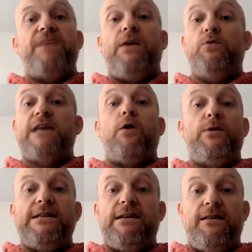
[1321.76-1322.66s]
it was how
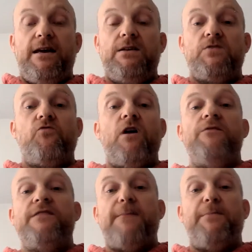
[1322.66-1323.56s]
we did things
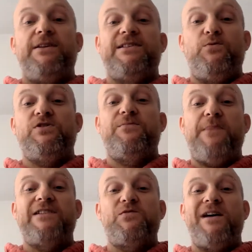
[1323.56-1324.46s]
rather than because it was
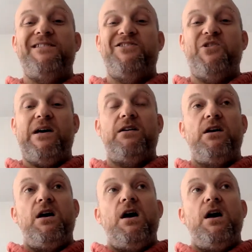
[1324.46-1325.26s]
the best way to do it.